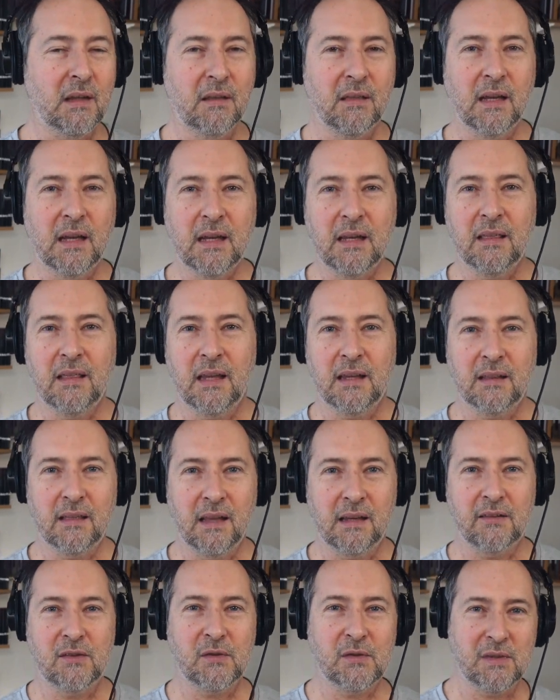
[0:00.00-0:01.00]
they, they, they,
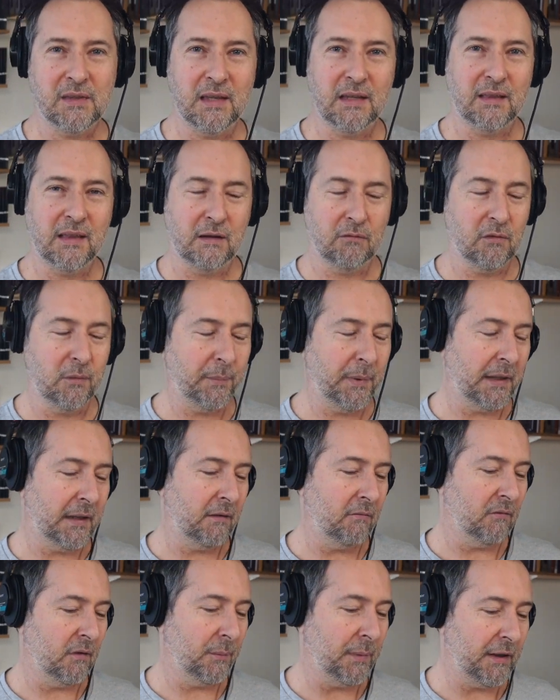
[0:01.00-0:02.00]
they, they repeat
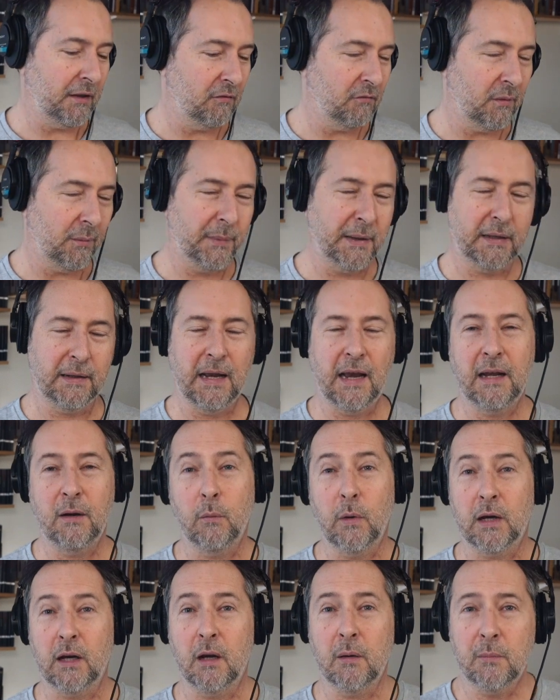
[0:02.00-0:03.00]
and repeat and repeat.
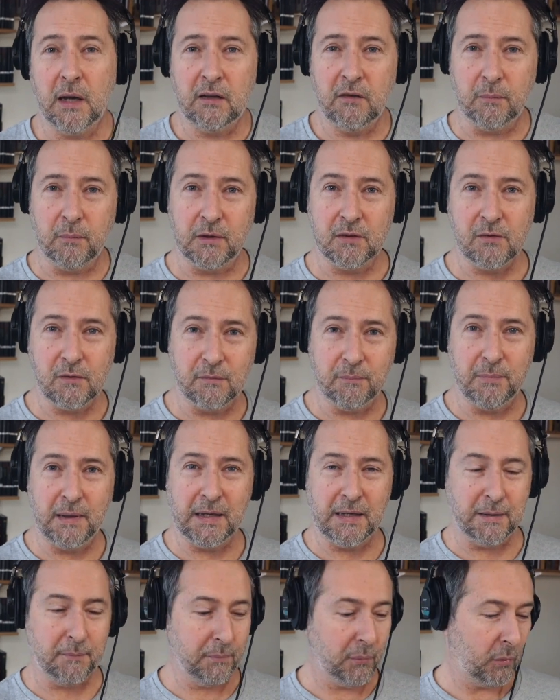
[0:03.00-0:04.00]
Anyway, going back to my sort of
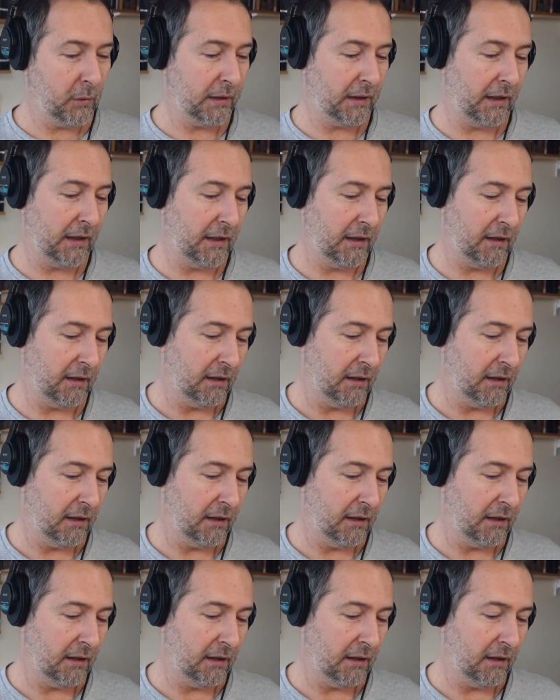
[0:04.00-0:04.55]
main point here